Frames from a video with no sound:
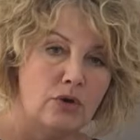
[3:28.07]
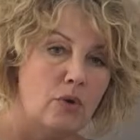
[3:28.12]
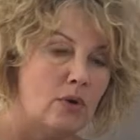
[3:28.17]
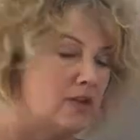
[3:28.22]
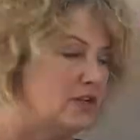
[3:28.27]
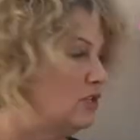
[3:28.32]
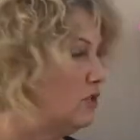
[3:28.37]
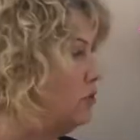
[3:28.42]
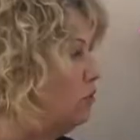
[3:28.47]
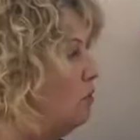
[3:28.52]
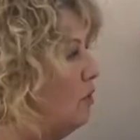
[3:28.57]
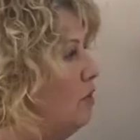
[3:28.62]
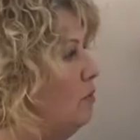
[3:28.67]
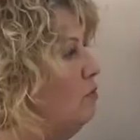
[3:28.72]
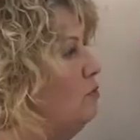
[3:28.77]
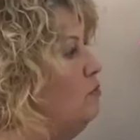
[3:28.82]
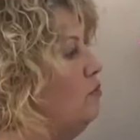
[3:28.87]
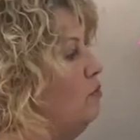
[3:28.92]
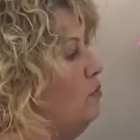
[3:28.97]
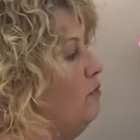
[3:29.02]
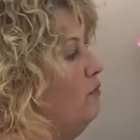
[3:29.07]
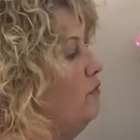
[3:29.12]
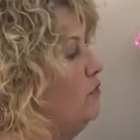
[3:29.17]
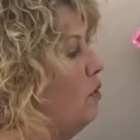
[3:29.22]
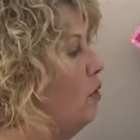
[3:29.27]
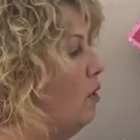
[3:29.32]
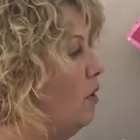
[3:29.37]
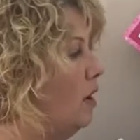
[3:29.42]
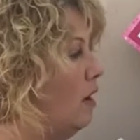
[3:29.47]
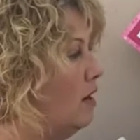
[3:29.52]
going to move
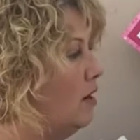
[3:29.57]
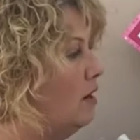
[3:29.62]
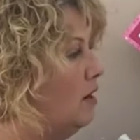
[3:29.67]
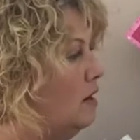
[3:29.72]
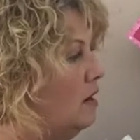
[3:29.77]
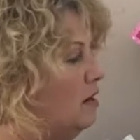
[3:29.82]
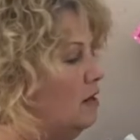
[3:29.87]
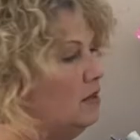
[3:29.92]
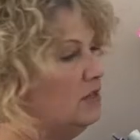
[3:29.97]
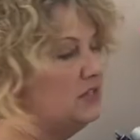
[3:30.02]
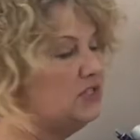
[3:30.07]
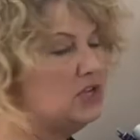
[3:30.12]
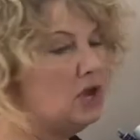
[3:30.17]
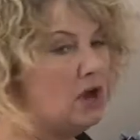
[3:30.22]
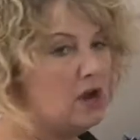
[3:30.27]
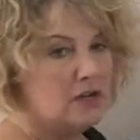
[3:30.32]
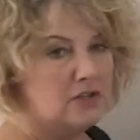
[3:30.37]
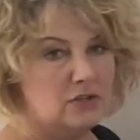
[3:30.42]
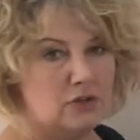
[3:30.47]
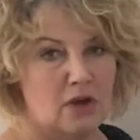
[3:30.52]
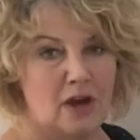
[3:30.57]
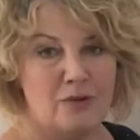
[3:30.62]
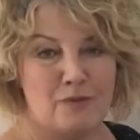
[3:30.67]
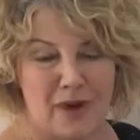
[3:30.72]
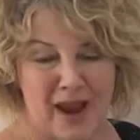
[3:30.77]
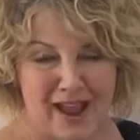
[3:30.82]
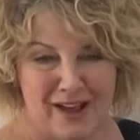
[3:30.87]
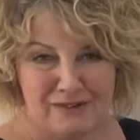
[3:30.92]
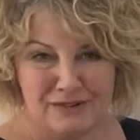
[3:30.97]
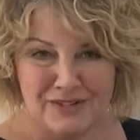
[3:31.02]
your socks
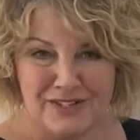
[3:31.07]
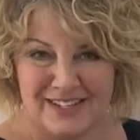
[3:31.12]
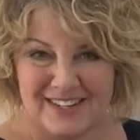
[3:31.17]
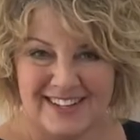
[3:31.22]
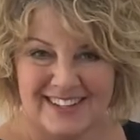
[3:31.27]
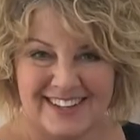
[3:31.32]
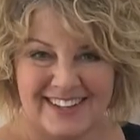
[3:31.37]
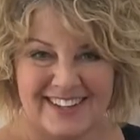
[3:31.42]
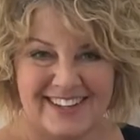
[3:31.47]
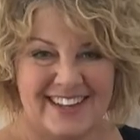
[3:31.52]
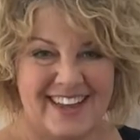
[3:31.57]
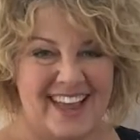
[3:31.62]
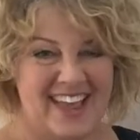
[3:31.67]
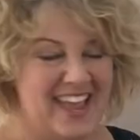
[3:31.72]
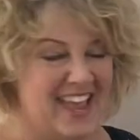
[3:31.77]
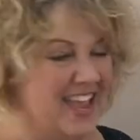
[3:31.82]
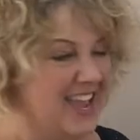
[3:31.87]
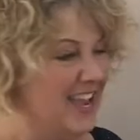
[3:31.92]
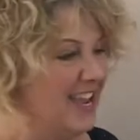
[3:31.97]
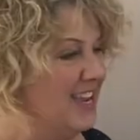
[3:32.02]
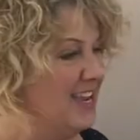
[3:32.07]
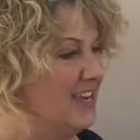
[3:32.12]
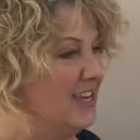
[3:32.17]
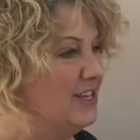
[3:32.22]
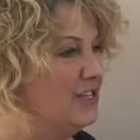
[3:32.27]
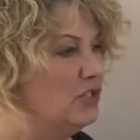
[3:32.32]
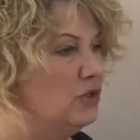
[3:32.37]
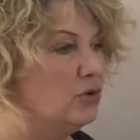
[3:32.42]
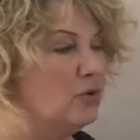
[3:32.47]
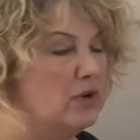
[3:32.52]
around,
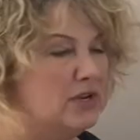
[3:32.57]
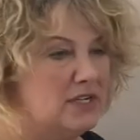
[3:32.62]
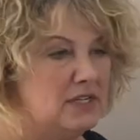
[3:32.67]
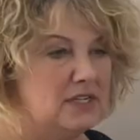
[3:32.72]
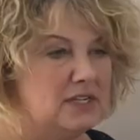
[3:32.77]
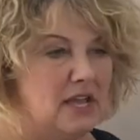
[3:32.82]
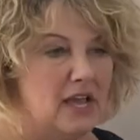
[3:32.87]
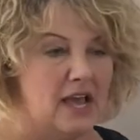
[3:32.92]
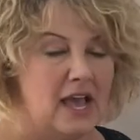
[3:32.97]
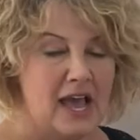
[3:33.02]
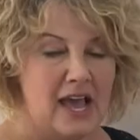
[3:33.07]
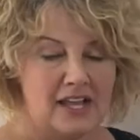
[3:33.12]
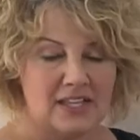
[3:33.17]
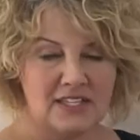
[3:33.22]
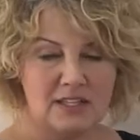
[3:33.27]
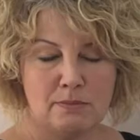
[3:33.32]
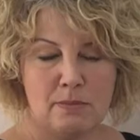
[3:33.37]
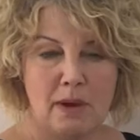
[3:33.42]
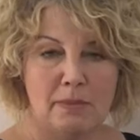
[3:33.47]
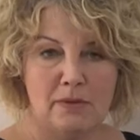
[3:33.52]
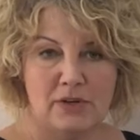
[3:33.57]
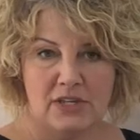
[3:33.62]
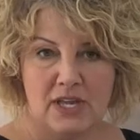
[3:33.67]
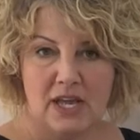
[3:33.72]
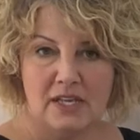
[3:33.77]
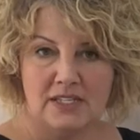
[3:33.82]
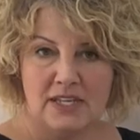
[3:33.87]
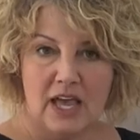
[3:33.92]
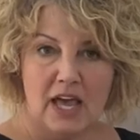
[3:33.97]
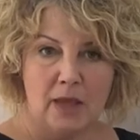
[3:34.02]
and you're going to ask Mom or
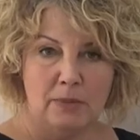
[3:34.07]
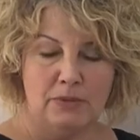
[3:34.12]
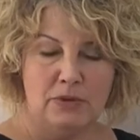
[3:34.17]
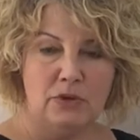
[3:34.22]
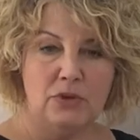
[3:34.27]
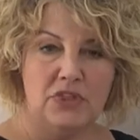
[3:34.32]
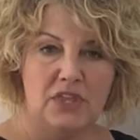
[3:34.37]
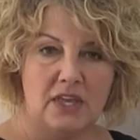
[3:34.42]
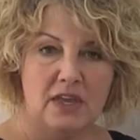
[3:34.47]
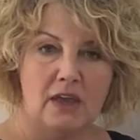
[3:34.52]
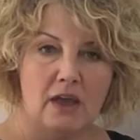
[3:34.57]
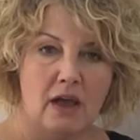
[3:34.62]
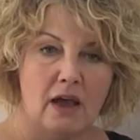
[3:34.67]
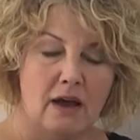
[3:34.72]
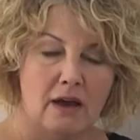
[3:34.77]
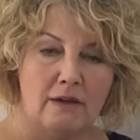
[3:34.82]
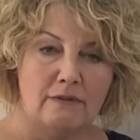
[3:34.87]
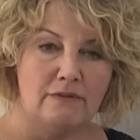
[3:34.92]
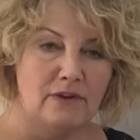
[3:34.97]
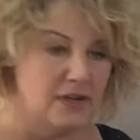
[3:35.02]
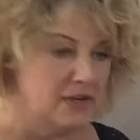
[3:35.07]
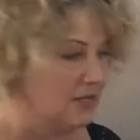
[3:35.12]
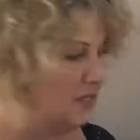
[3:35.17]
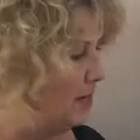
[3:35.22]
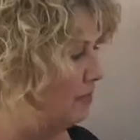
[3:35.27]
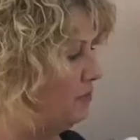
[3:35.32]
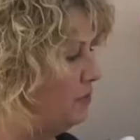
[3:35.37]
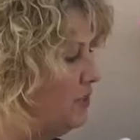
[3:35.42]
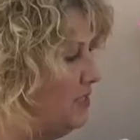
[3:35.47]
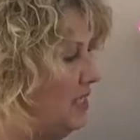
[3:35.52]
Dad to help you think of
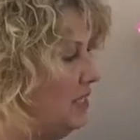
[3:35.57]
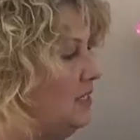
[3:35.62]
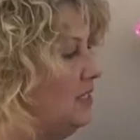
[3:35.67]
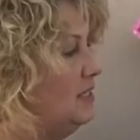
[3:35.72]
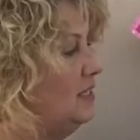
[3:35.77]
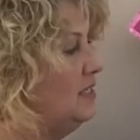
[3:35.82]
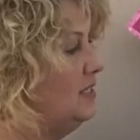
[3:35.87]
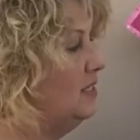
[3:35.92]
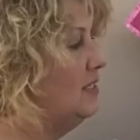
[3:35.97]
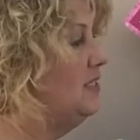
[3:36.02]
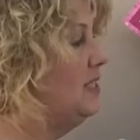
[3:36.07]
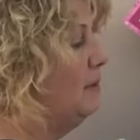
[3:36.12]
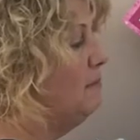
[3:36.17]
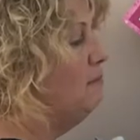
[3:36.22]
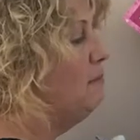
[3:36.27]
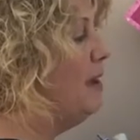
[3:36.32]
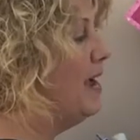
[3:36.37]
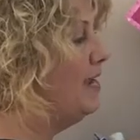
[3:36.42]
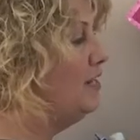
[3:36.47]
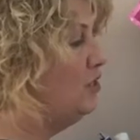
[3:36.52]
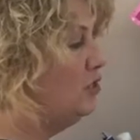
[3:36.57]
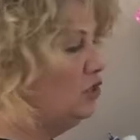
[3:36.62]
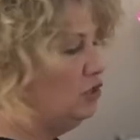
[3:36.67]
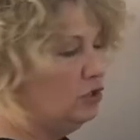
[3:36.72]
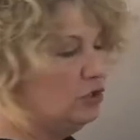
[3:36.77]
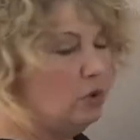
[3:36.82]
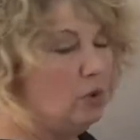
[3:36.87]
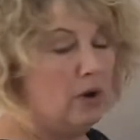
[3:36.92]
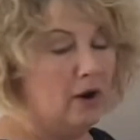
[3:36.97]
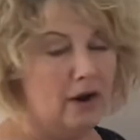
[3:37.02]
number sentences that match
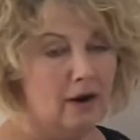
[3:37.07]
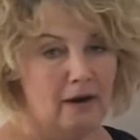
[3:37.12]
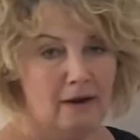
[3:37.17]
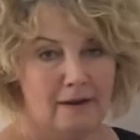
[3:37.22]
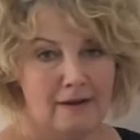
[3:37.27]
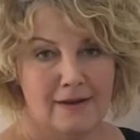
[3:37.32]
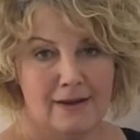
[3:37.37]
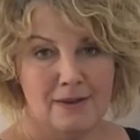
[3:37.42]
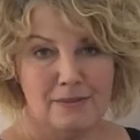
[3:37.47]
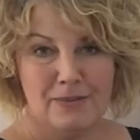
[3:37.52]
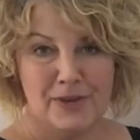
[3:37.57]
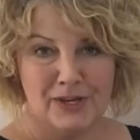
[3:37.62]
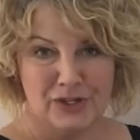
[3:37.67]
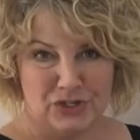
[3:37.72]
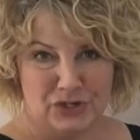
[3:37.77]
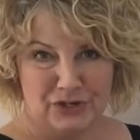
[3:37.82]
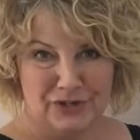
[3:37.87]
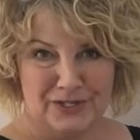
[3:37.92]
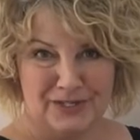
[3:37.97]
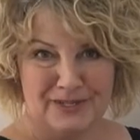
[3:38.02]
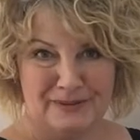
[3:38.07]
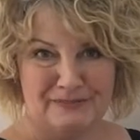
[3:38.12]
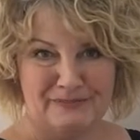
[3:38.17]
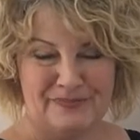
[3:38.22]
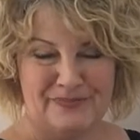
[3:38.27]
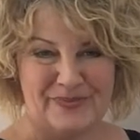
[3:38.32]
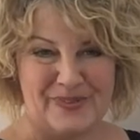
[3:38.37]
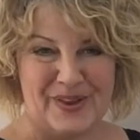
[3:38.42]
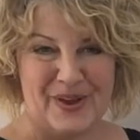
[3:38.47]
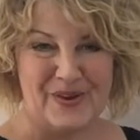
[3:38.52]
your pictures.
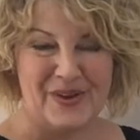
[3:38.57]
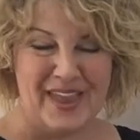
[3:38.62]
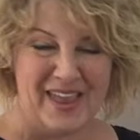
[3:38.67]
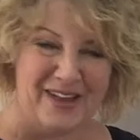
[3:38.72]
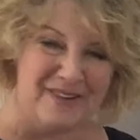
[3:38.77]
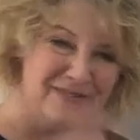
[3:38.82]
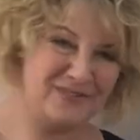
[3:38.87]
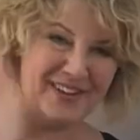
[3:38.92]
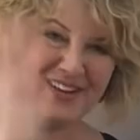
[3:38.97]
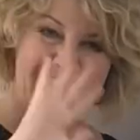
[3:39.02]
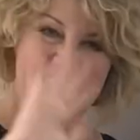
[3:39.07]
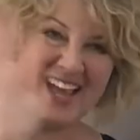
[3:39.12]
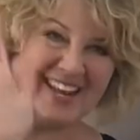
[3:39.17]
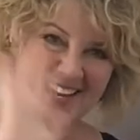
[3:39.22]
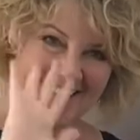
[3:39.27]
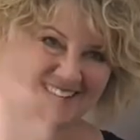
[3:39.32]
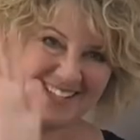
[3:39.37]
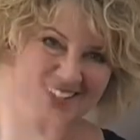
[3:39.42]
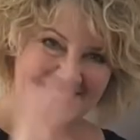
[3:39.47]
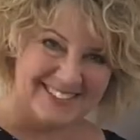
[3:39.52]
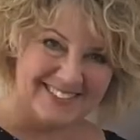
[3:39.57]
Okay, have fun adding.